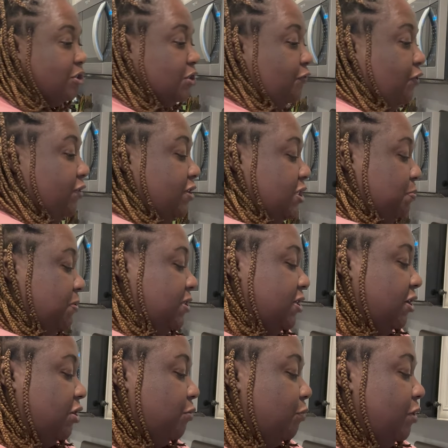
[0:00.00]
So for this
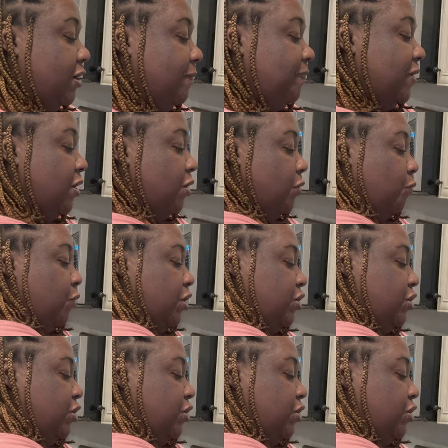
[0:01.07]
particular one, we're